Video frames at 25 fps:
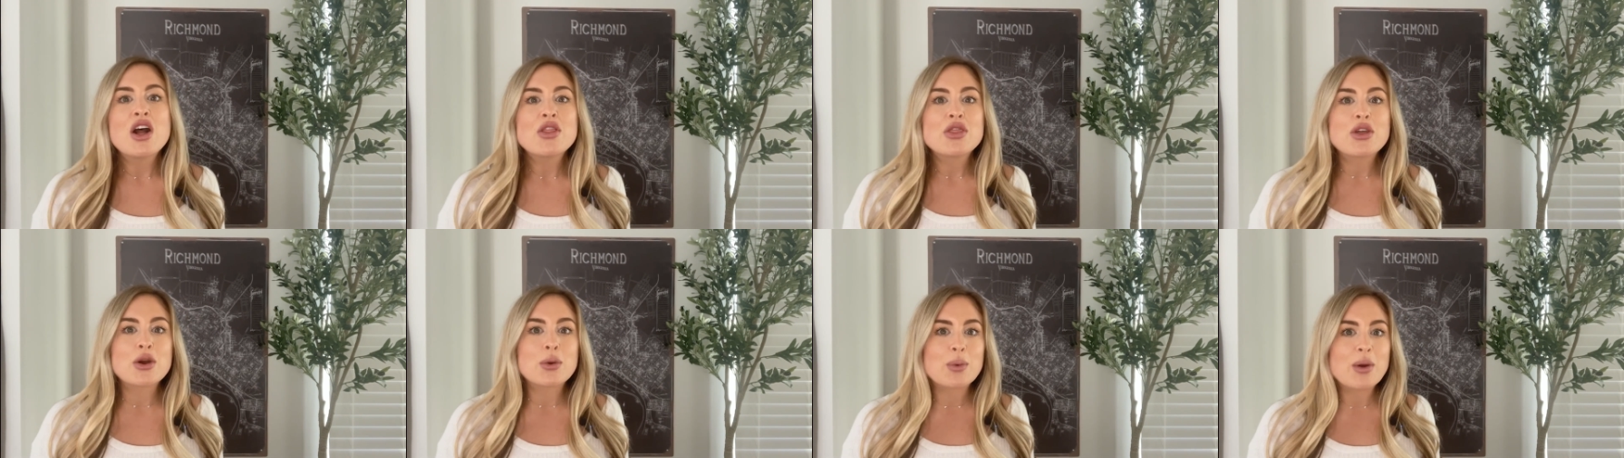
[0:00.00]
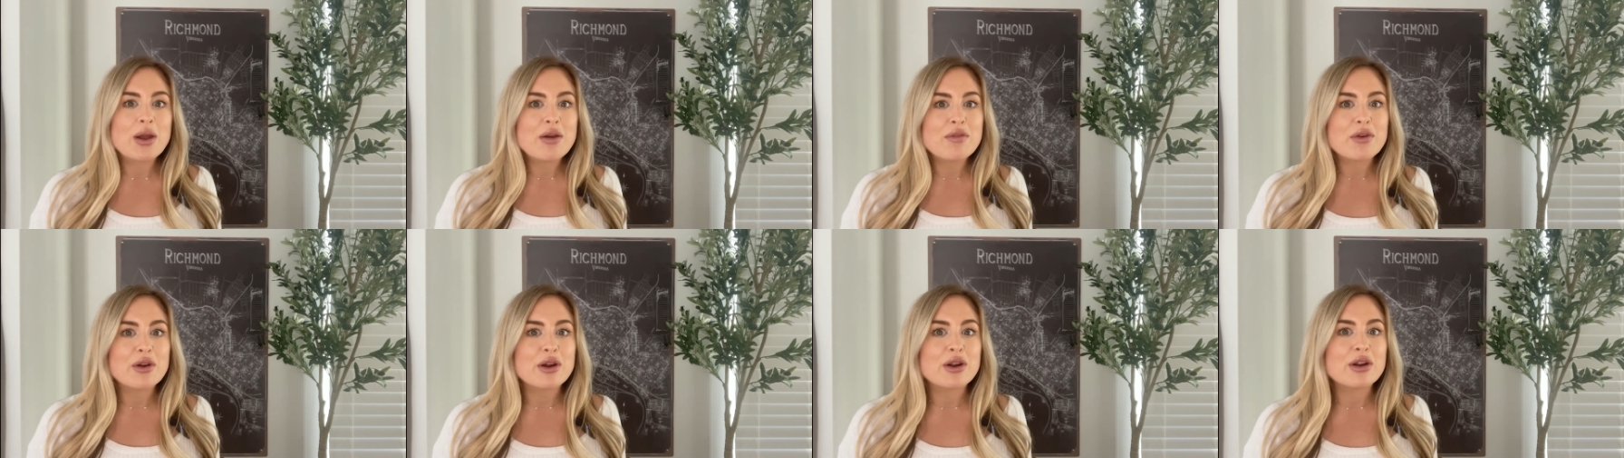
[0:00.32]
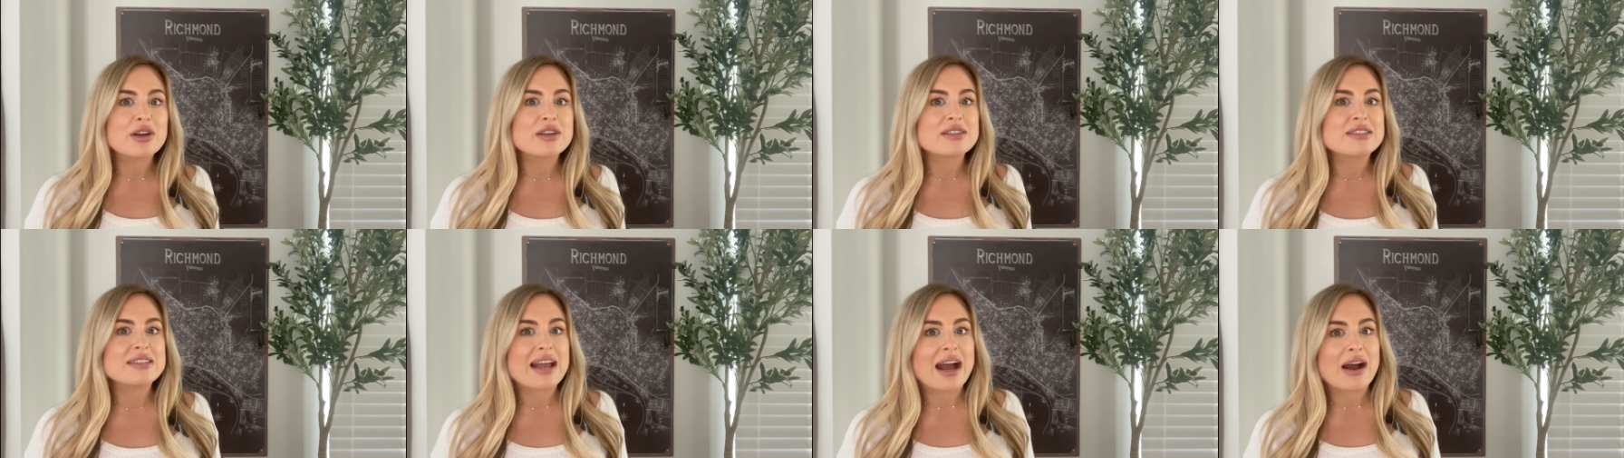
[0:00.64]
the
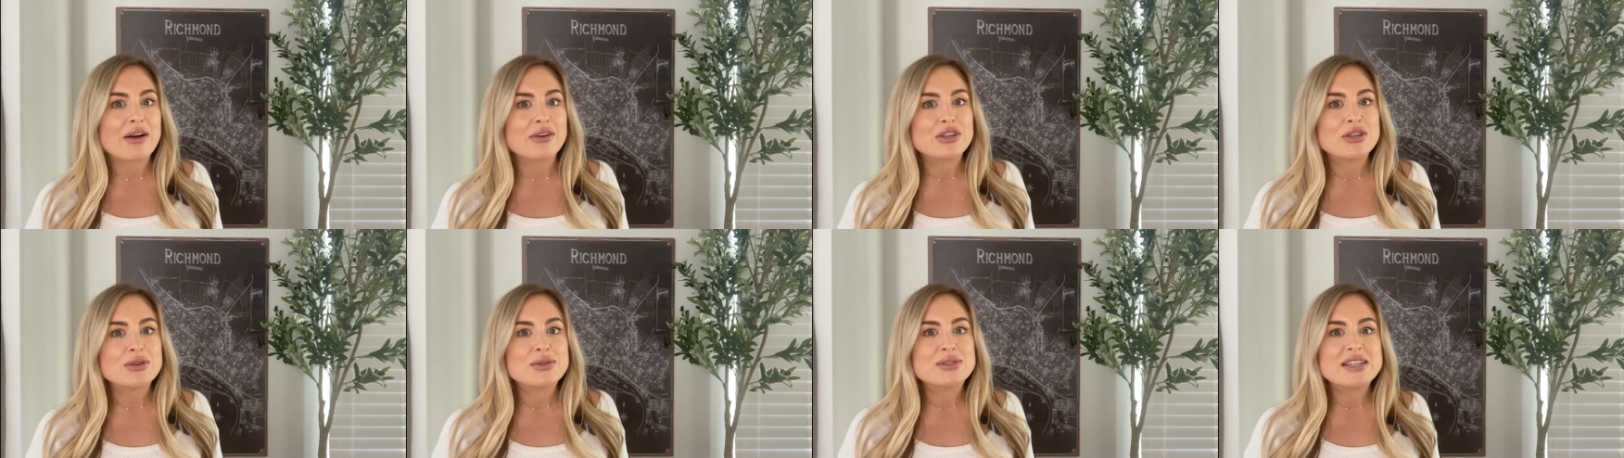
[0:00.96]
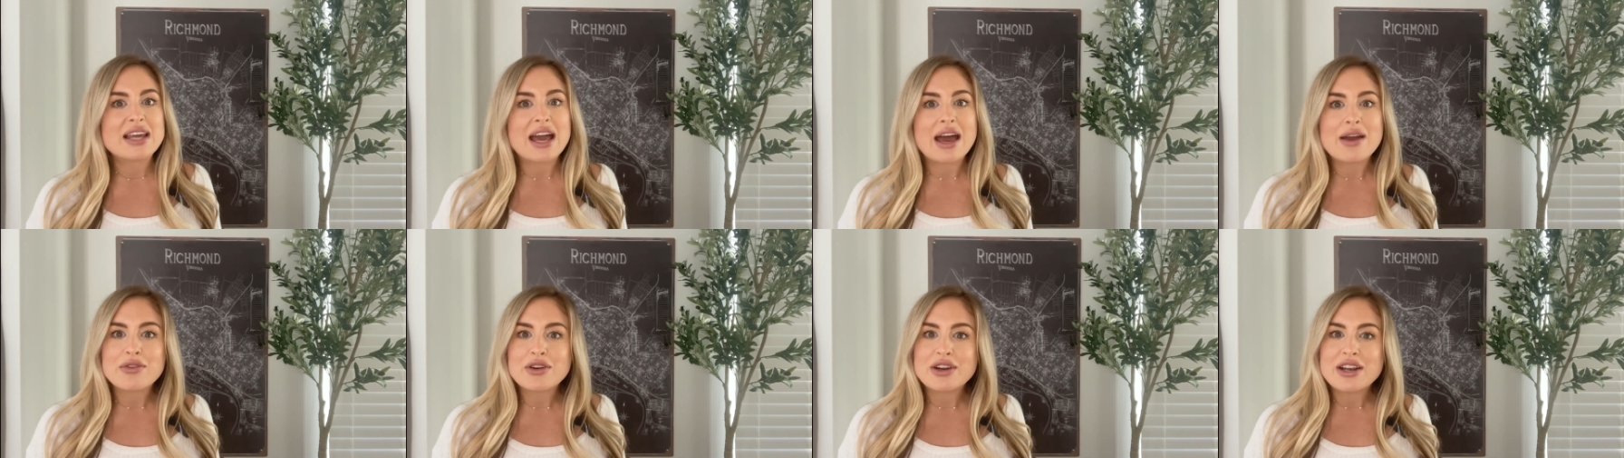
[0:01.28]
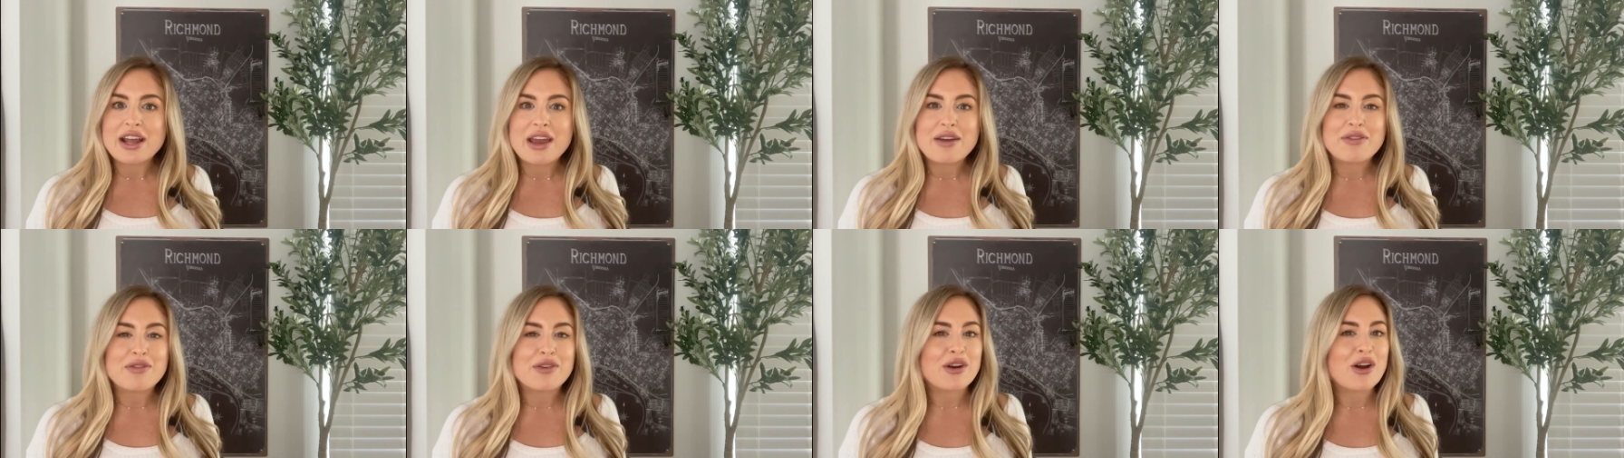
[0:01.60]
river is now used every
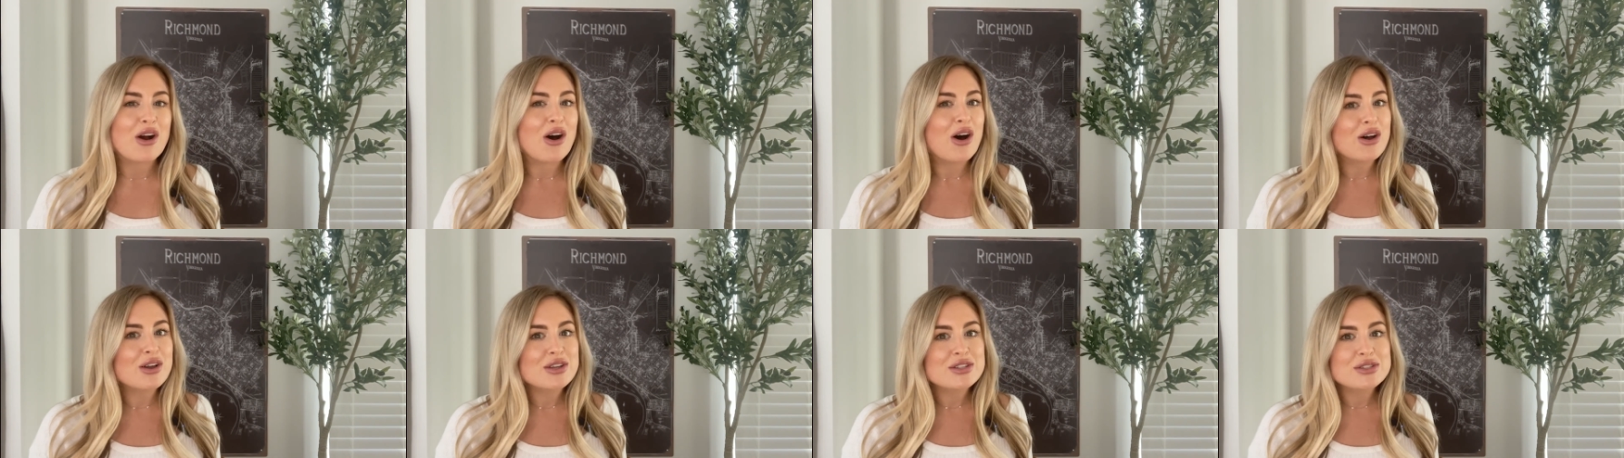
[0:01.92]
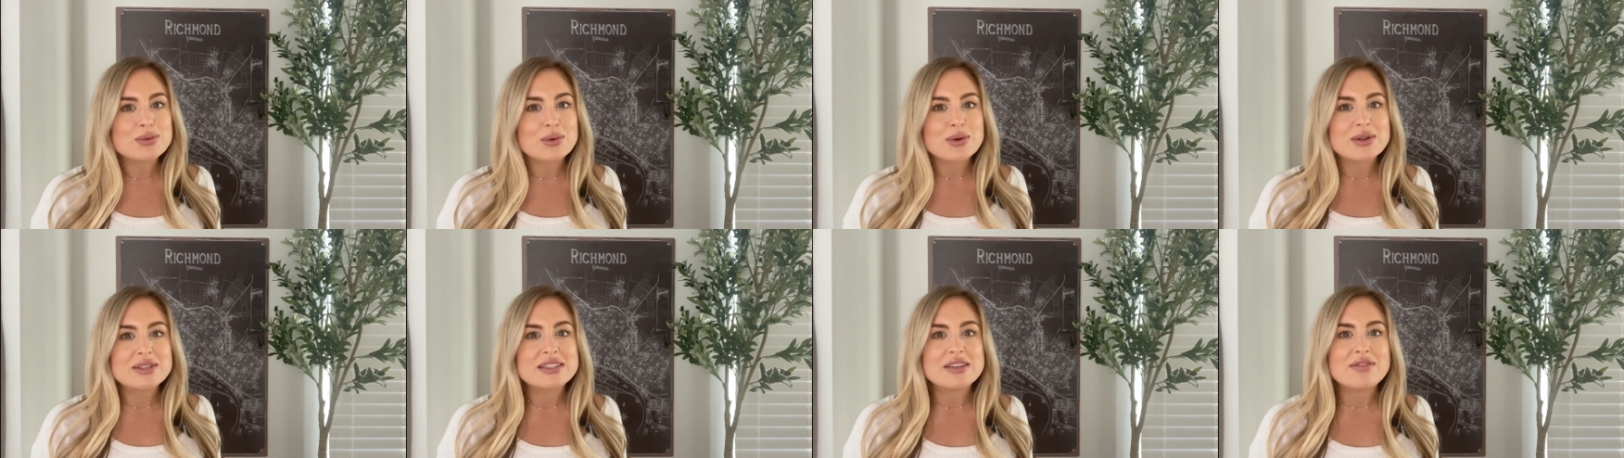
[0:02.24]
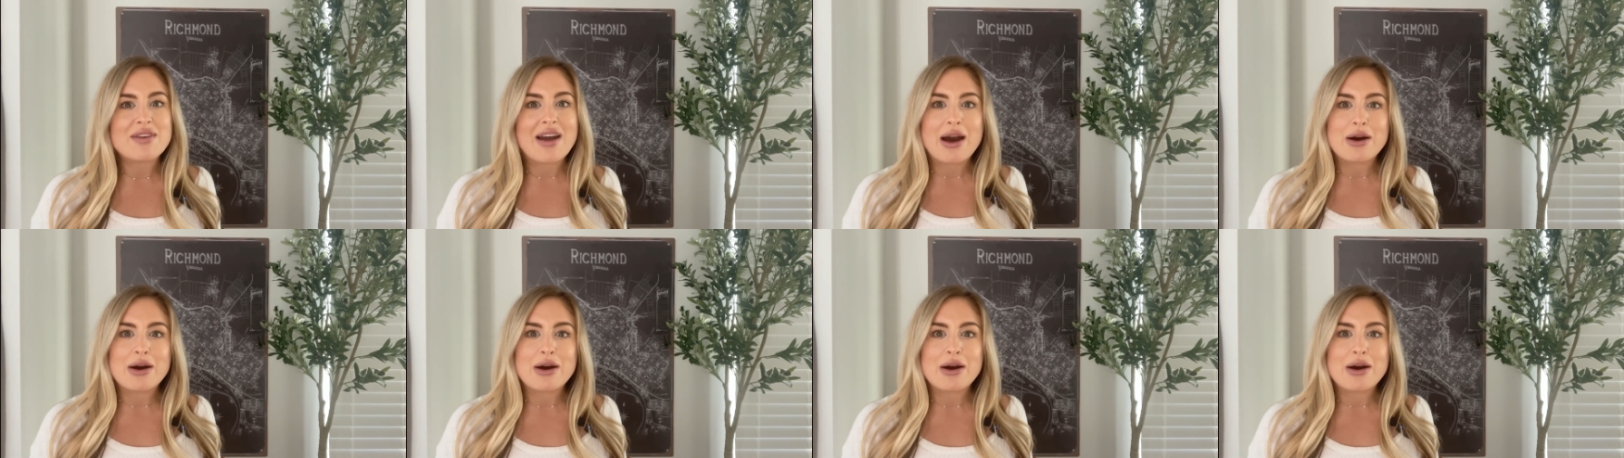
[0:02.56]
day for all sorts of